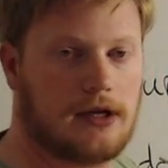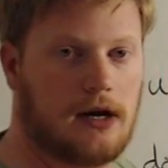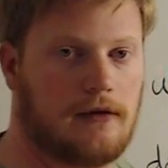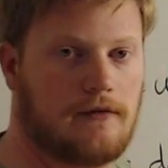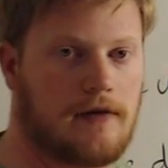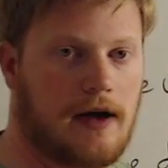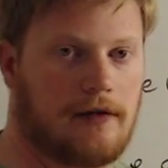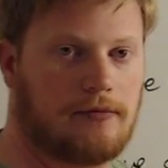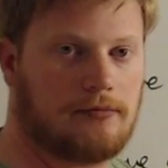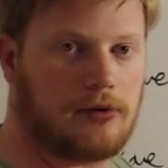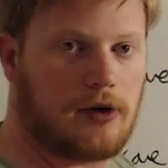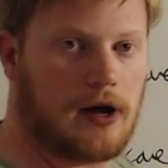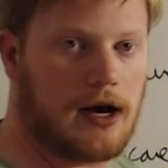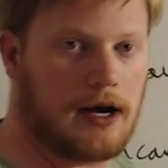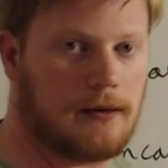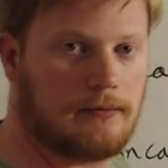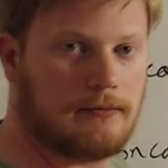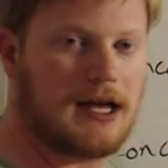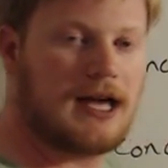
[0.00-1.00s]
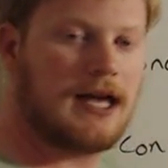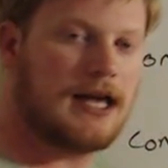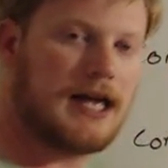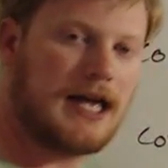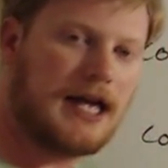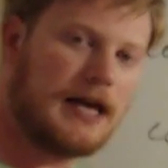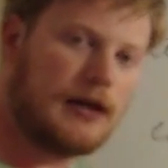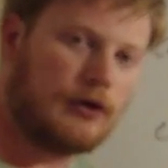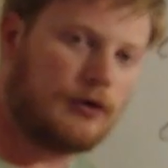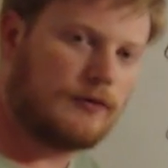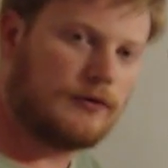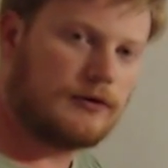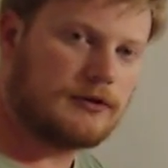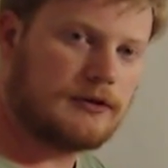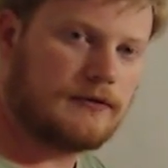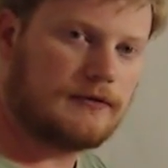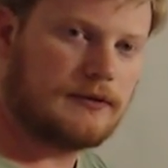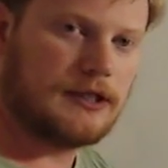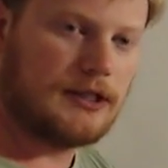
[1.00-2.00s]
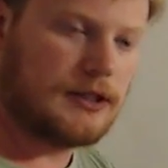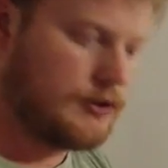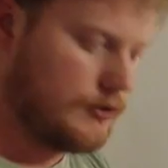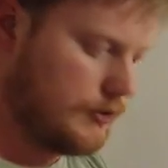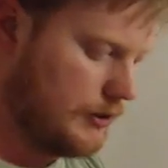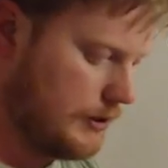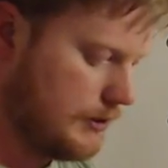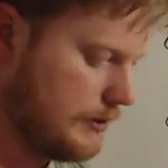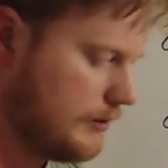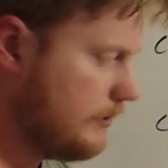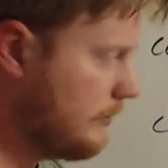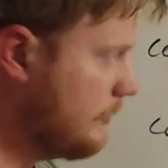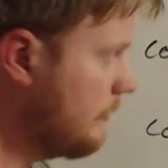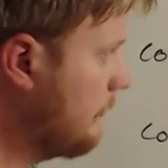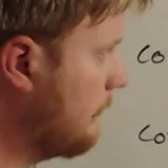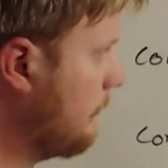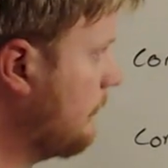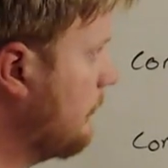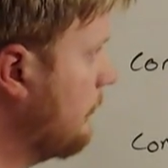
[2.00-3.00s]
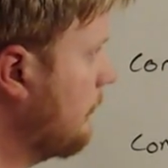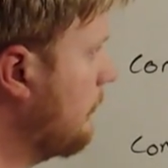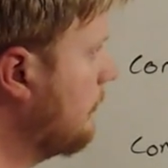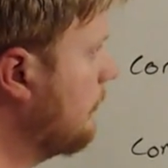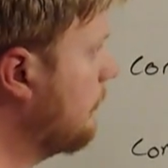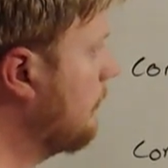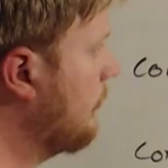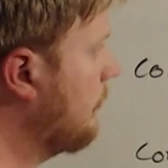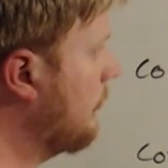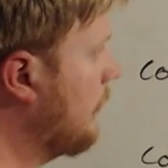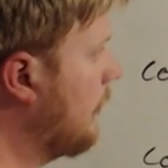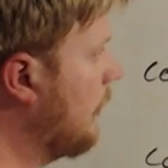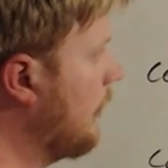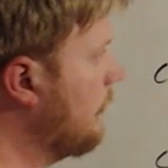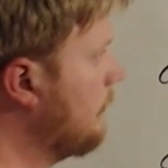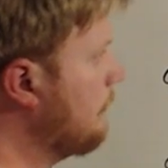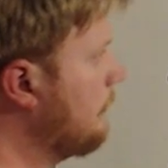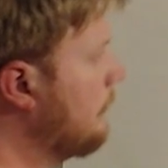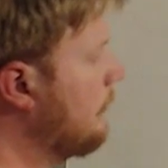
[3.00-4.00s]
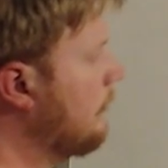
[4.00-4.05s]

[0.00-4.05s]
of f prime, intervals of decrease. Okay?